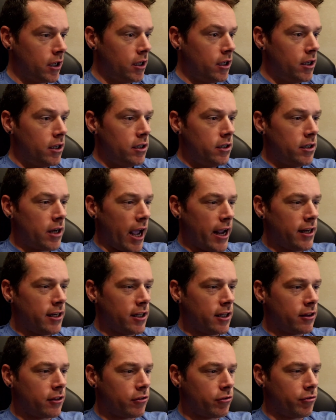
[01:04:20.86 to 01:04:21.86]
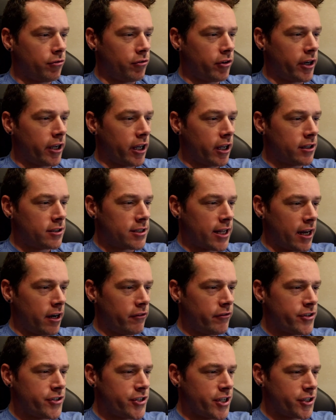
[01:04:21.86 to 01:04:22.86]
93. Is that a
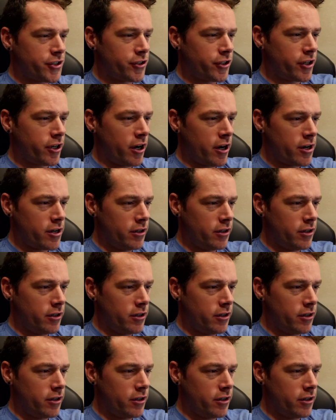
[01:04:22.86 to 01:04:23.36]
resistor cart?